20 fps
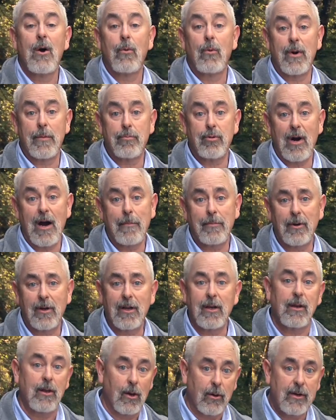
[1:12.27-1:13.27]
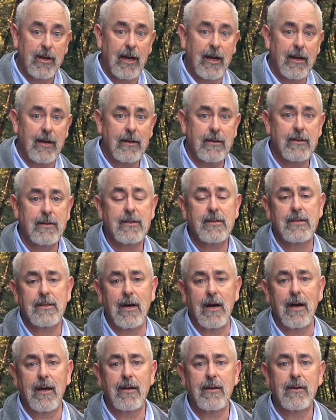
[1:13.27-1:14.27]
When properly located,
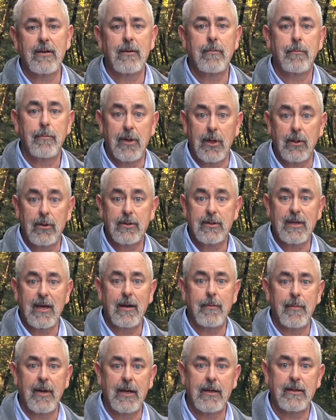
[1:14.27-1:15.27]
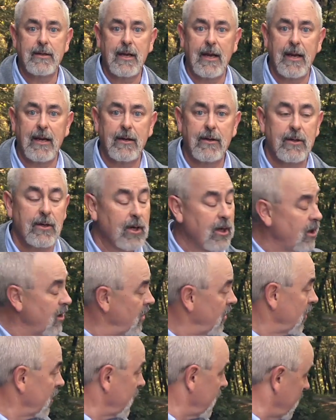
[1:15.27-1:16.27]
designed, built, and maintained,
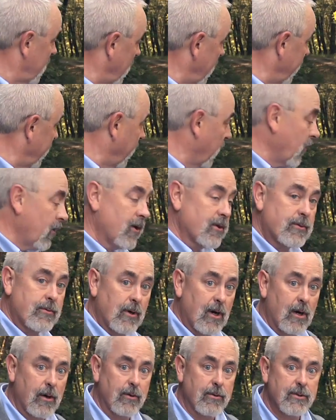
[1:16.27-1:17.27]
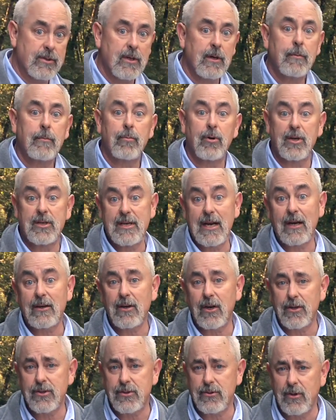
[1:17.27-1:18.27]
good forest roads
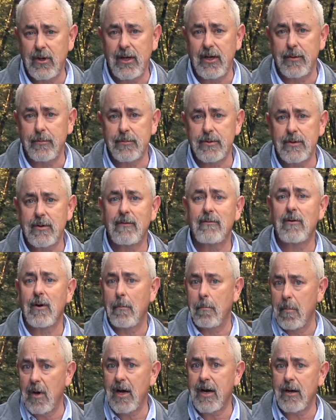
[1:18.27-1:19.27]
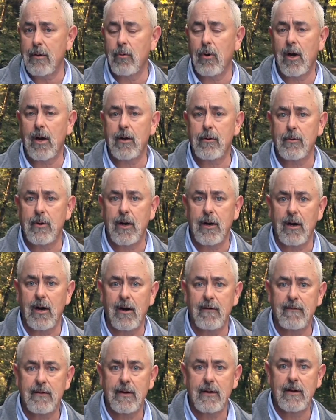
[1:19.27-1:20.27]
protect our streams from muddy water
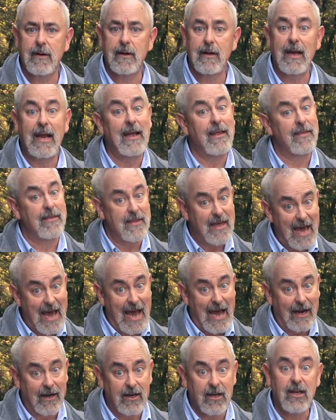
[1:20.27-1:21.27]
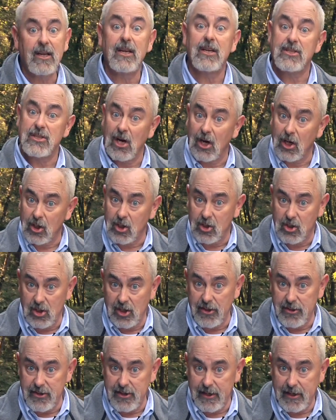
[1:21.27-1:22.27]
runoff. And that is a
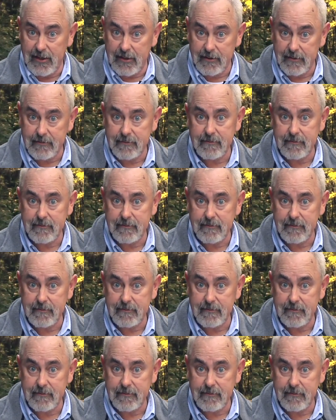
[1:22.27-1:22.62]
good thing.